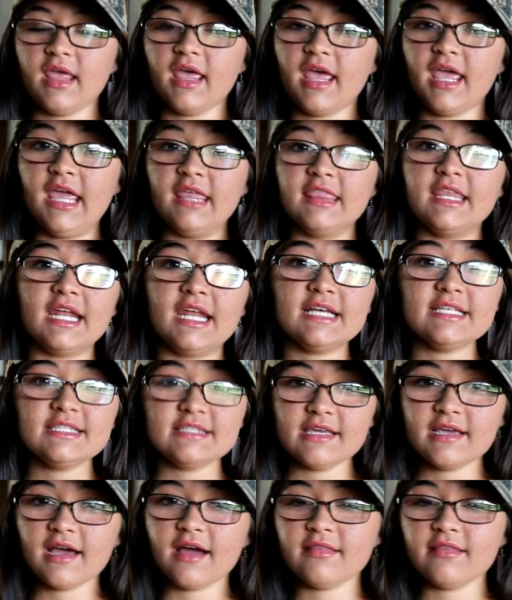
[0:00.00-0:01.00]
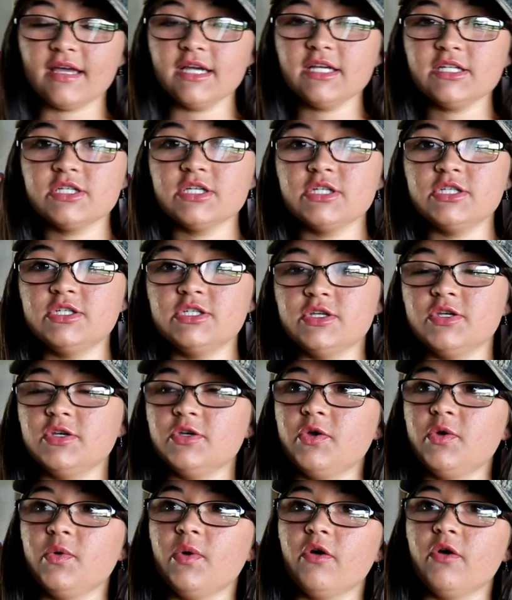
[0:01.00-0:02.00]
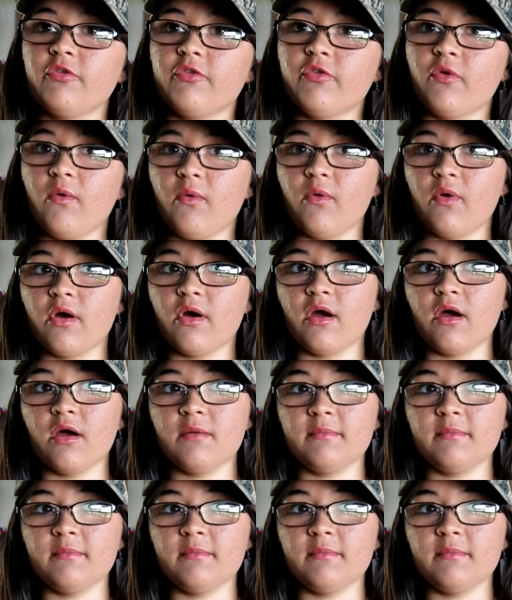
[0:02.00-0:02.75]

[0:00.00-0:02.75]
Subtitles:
And the next thing I like to do for